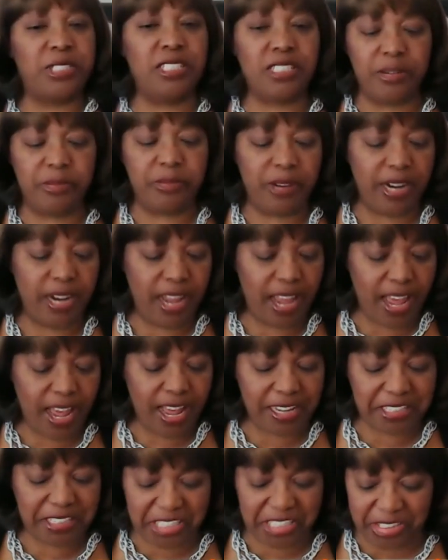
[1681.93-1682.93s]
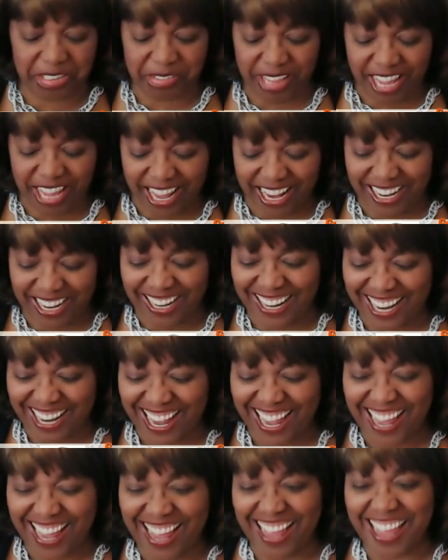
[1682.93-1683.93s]
just getting ready to ask you that.
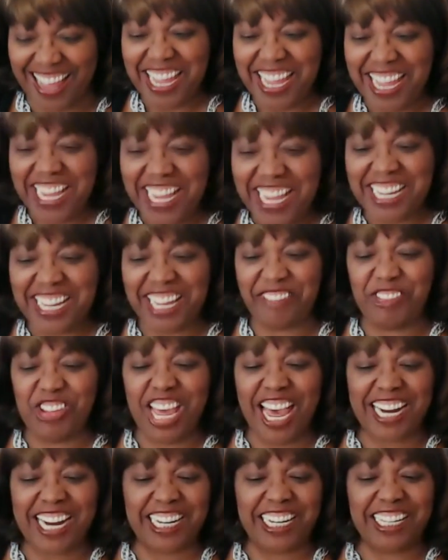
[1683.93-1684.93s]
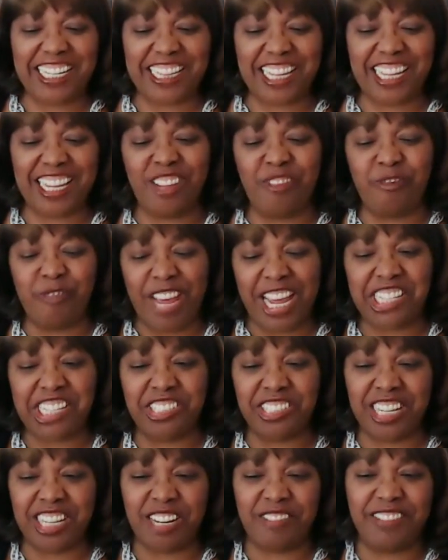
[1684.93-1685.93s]
If you had anything
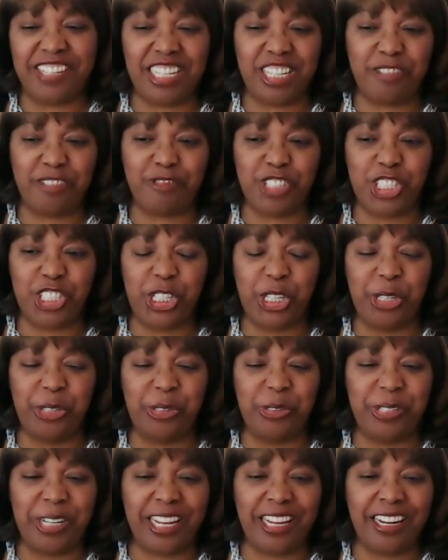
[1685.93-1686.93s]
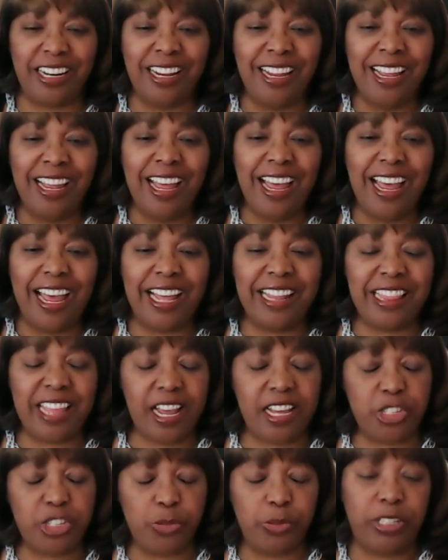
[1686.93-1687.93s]
major coming up soon. And and
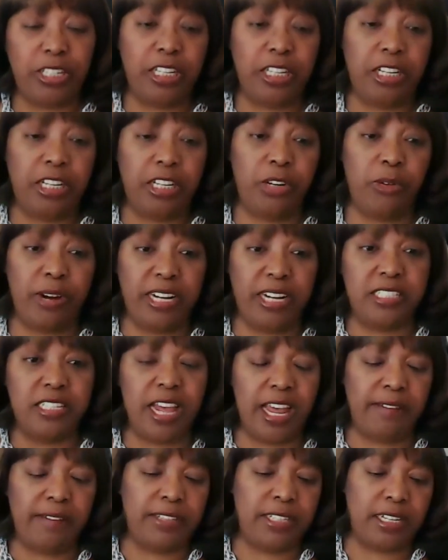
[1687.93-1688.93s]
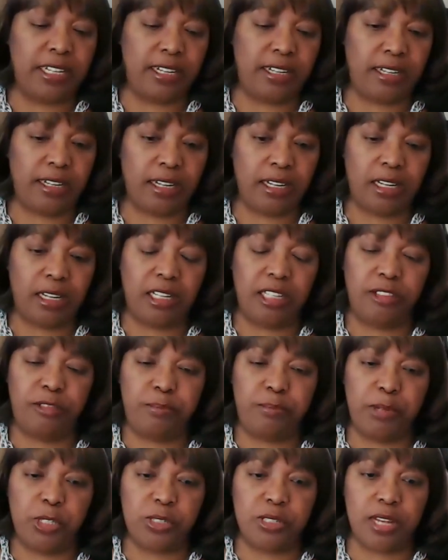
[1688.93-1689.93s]
that's really great, having a, a
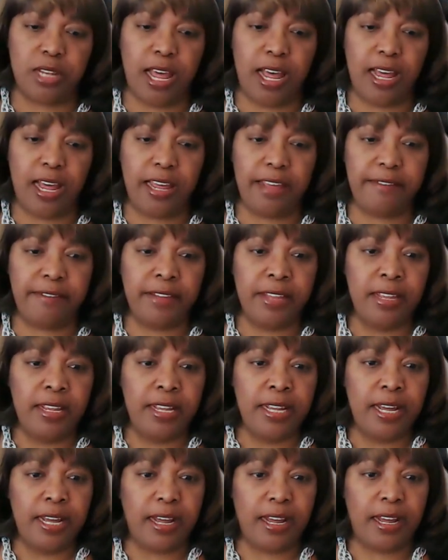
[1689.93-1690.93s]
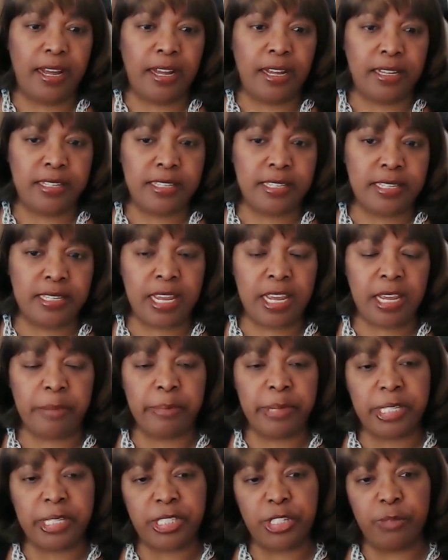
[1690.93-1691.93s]
HuffPost Live uh,
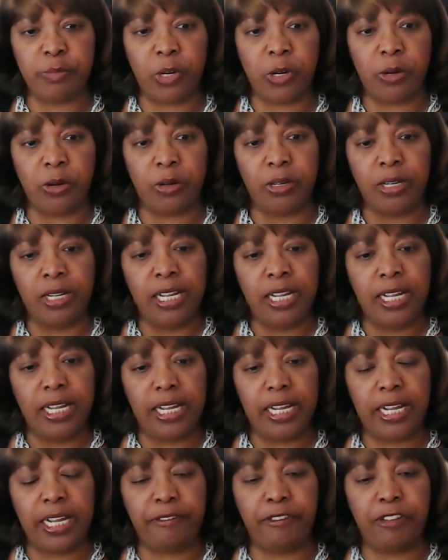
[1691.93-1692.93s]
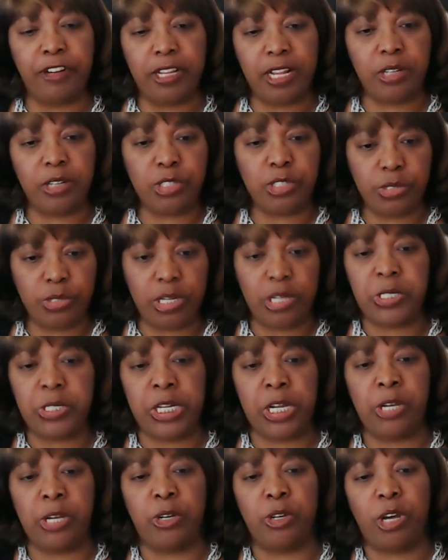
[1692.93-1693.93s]
segment tomorrow. For those who don't
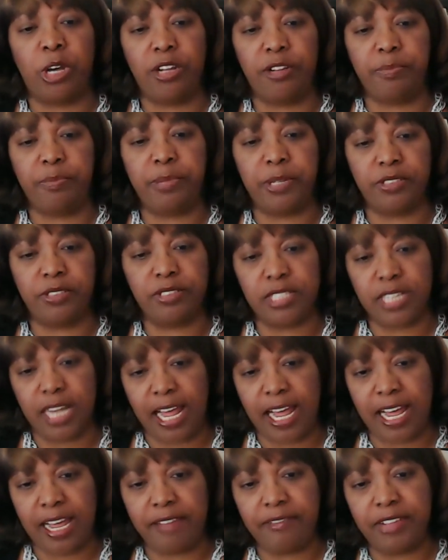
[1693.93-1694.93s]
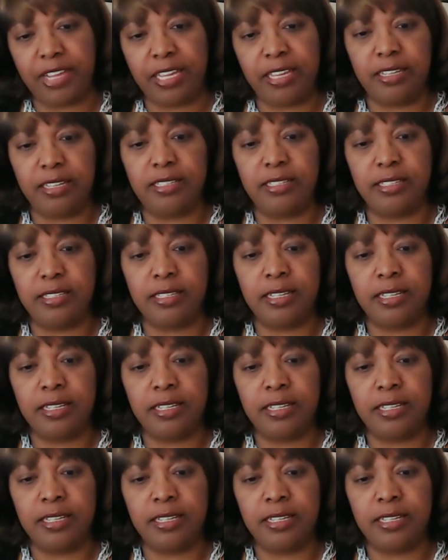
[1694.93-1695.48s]
know, HuffPost Live is